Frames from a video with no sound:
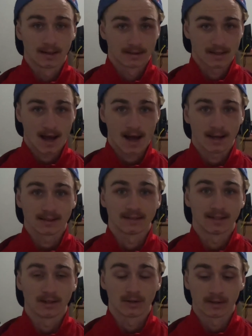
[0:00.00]
Ty
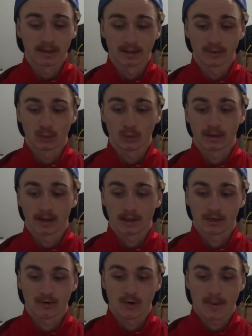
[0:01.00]
Dillon doing a
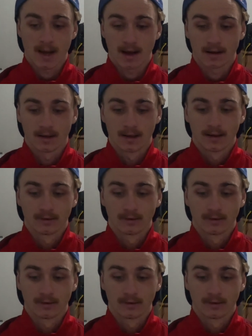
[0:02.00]
throwback